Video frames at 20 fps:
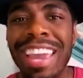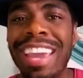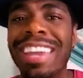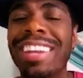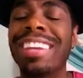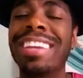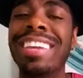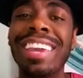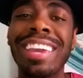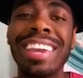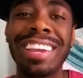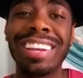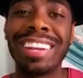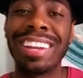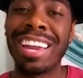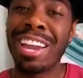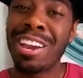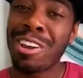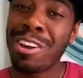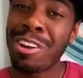And again,
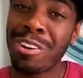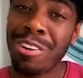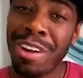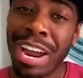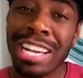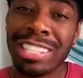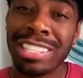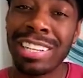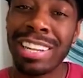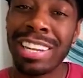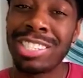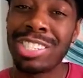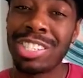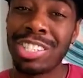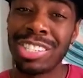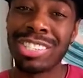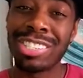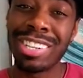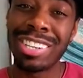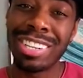
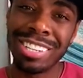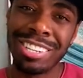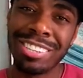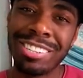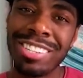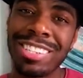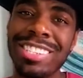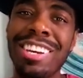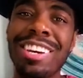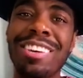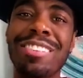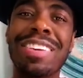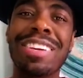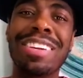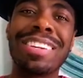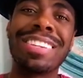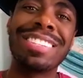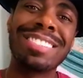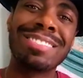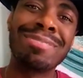congratulations. You deserve it.
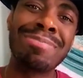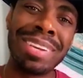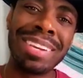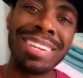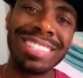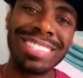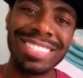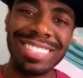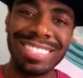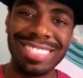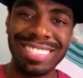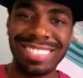Peace.